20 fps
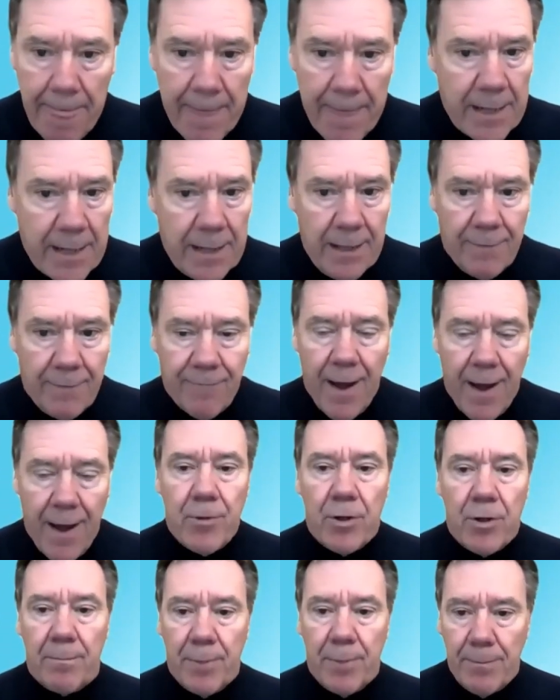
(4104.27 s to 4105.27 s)
if I'm going to
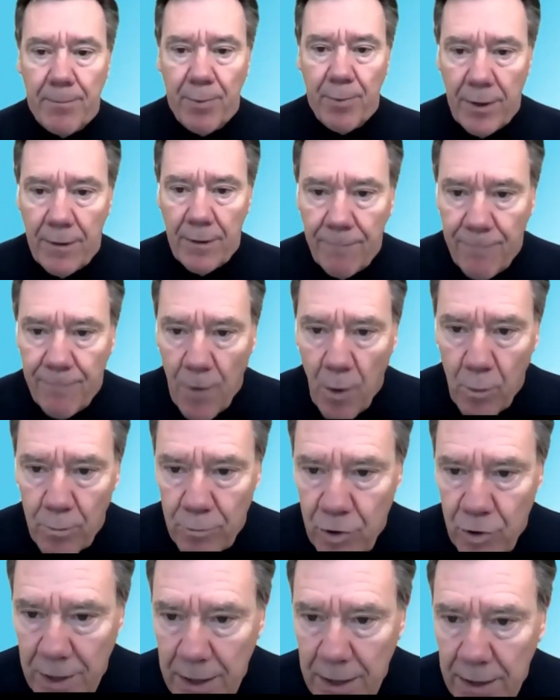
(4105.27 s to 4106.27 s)
be putting foam
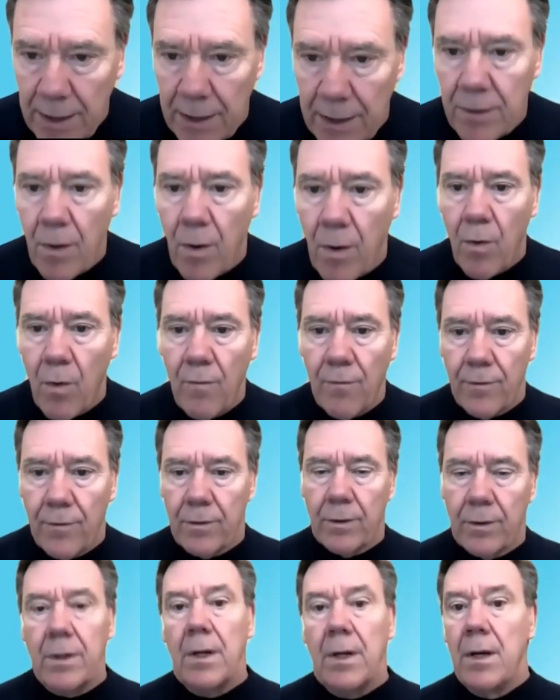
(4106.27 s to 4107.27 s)
sheathing over